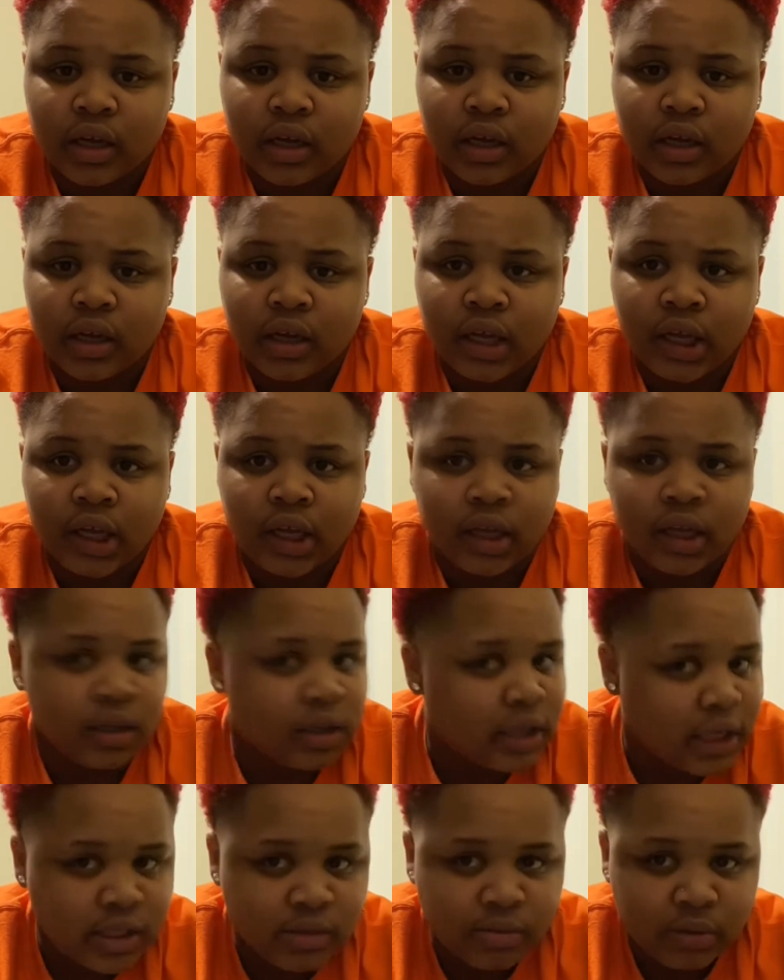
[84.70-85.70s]

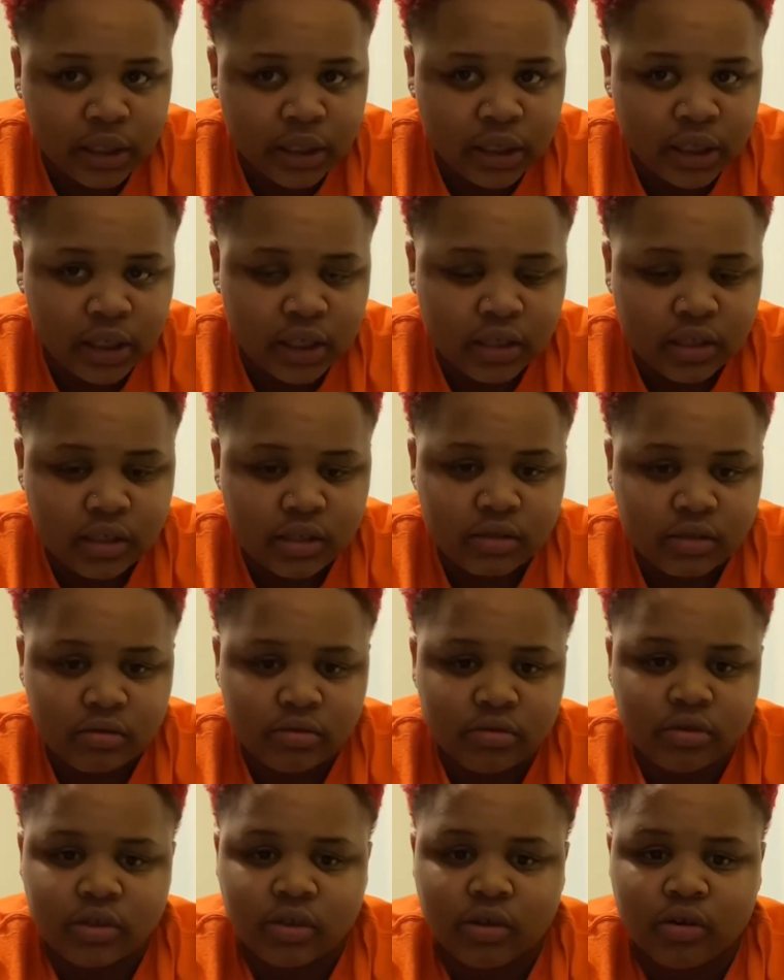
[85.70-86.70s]
that's what it is.
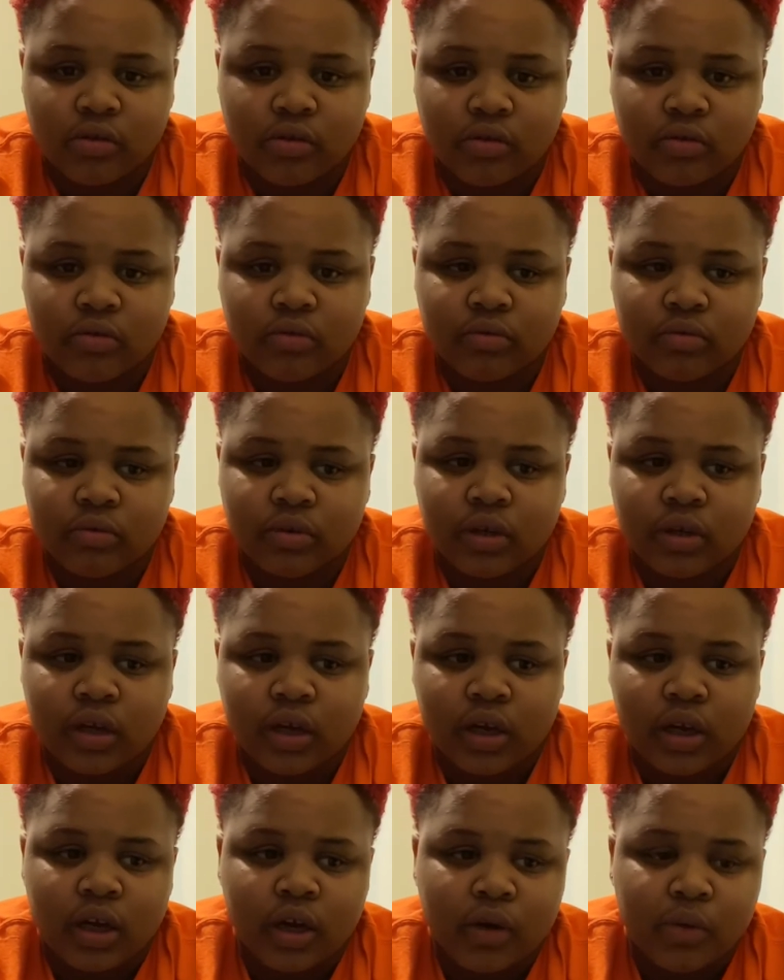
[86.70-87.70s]
So,
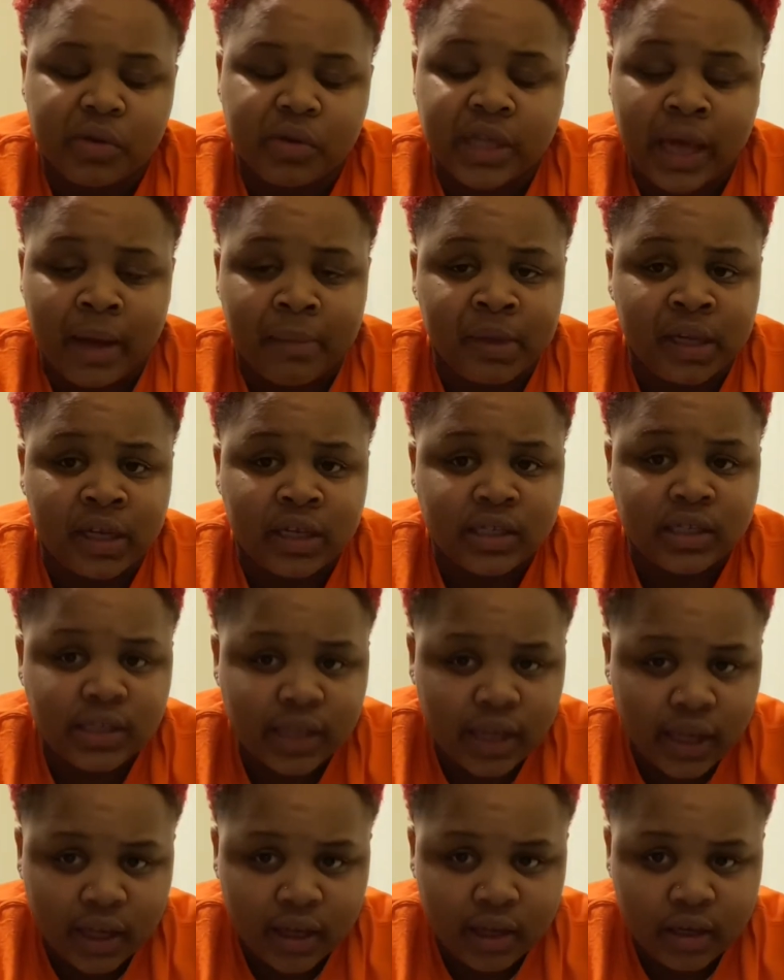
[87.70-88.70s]
with that being
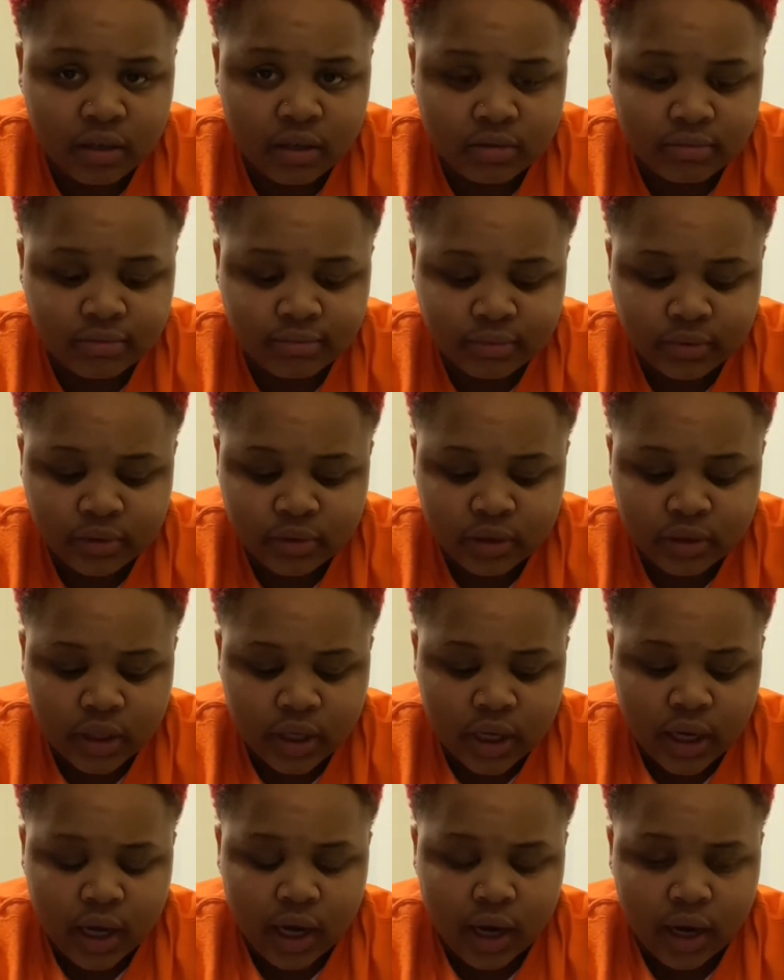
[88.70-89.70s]
said,
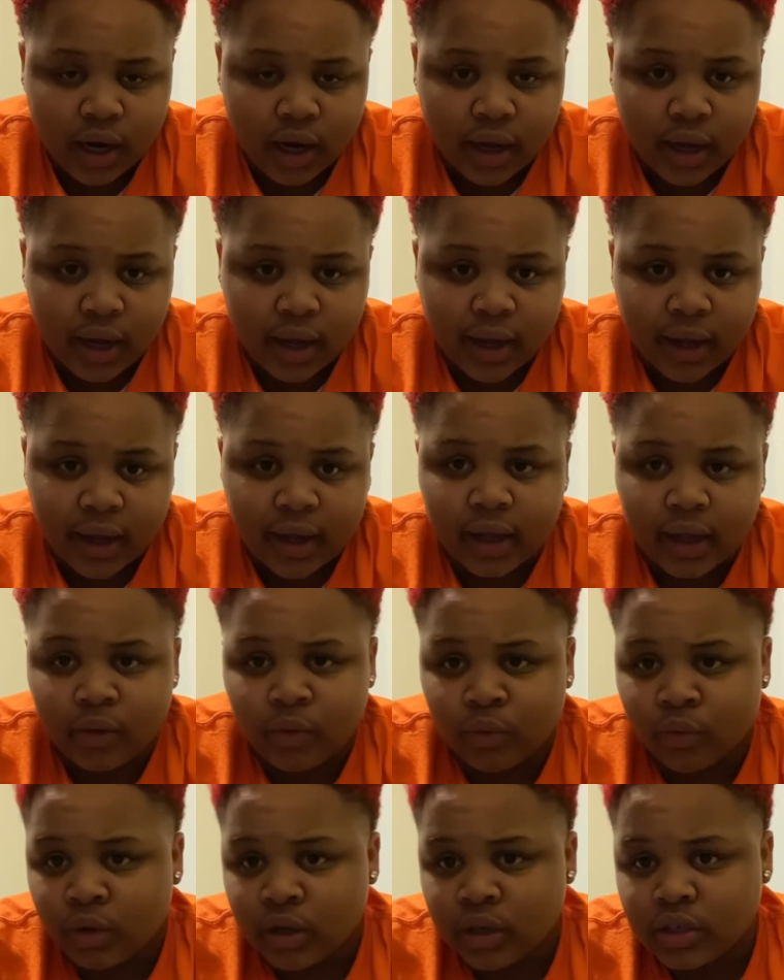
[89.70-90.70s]
I
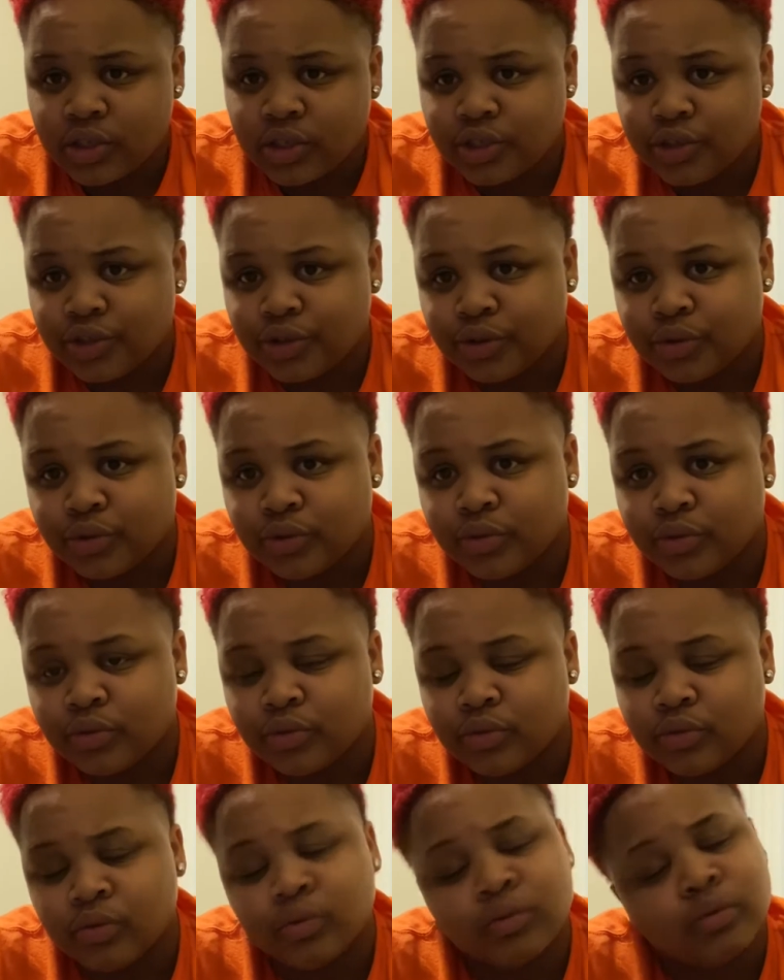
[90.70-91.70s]
want
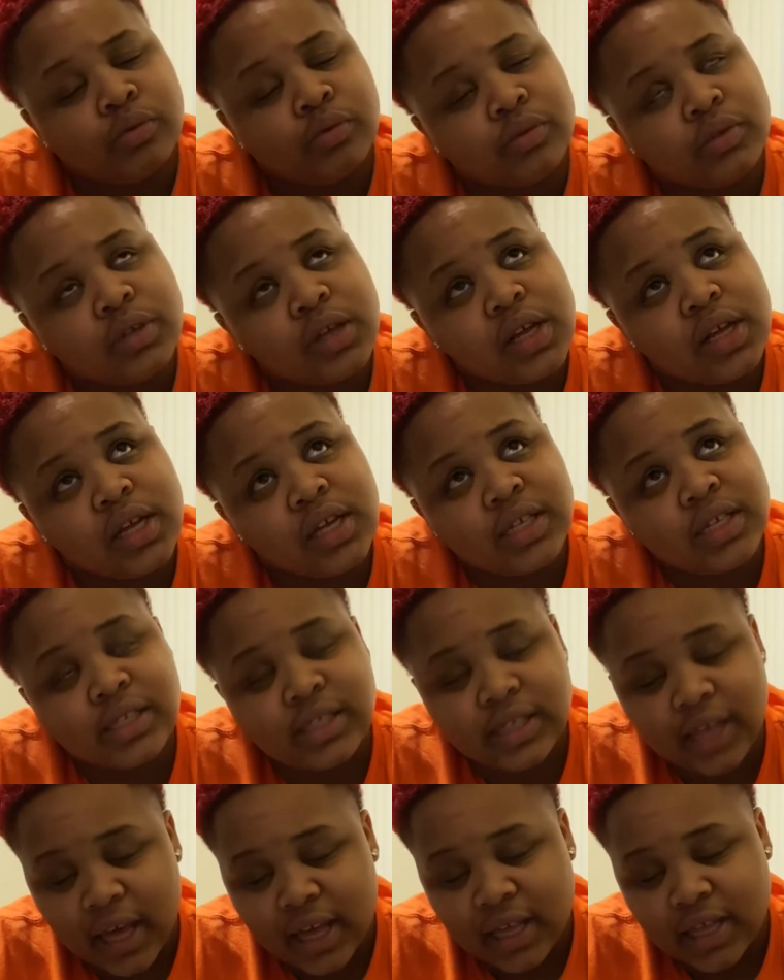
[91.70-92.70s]
to
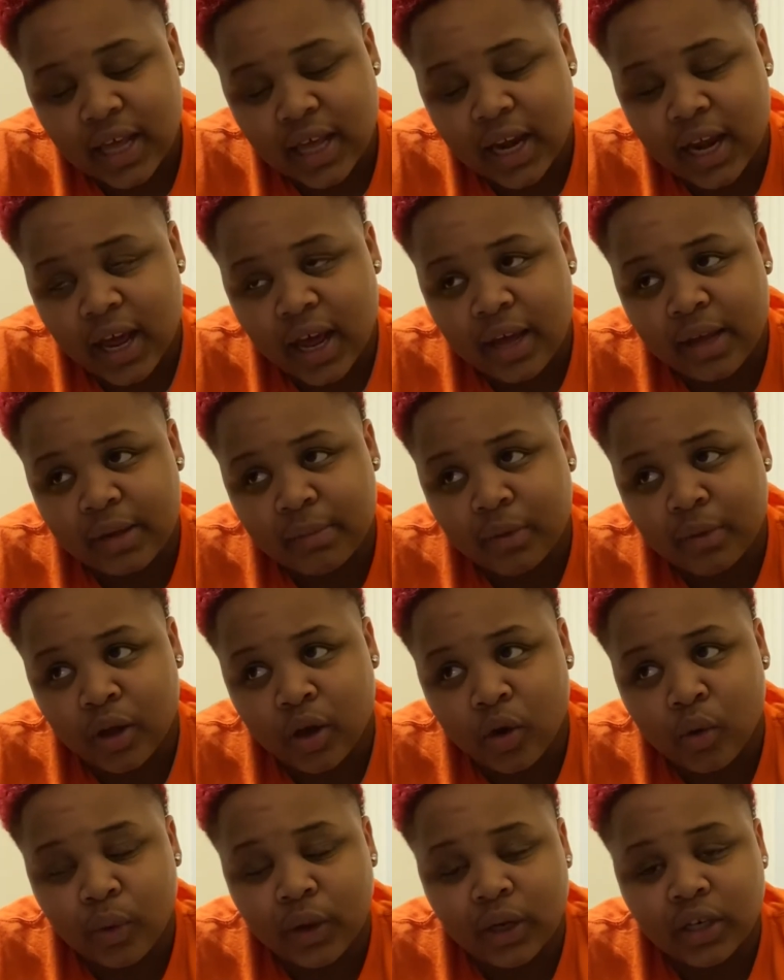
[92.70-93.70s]
say that I am
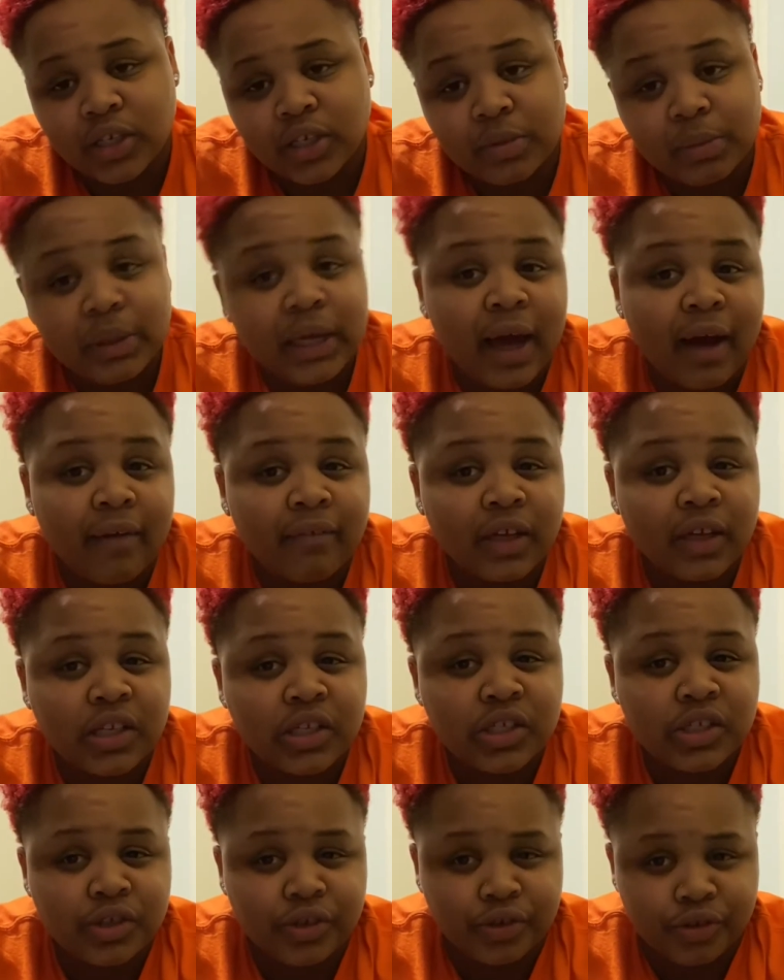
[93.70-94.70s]
going to be having
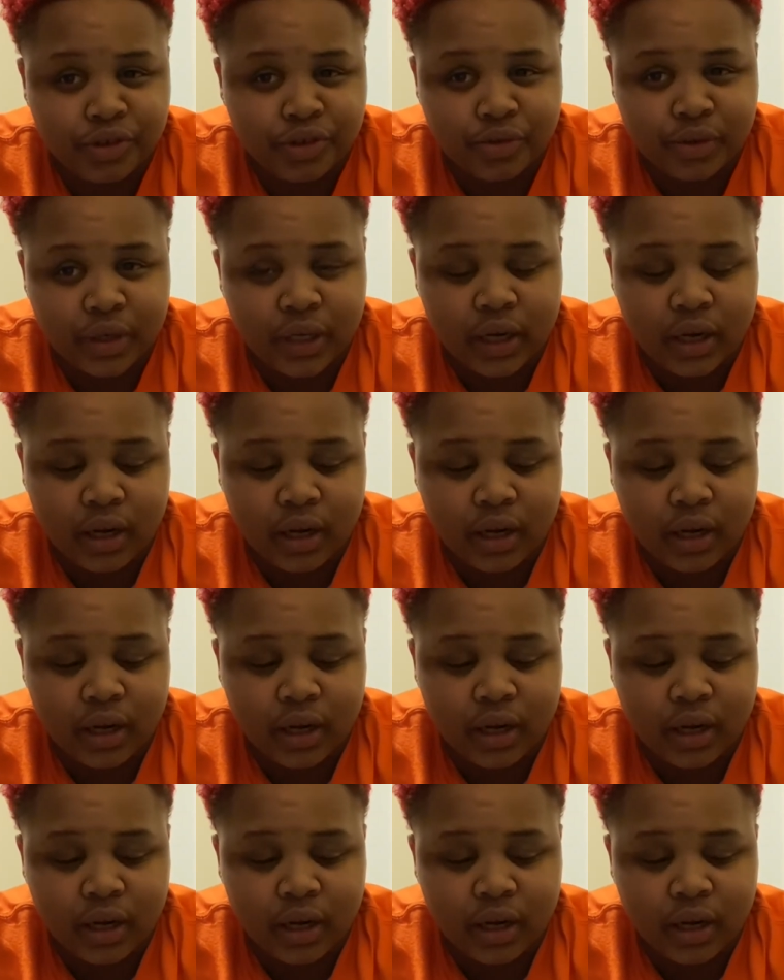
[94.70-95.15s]
surgery.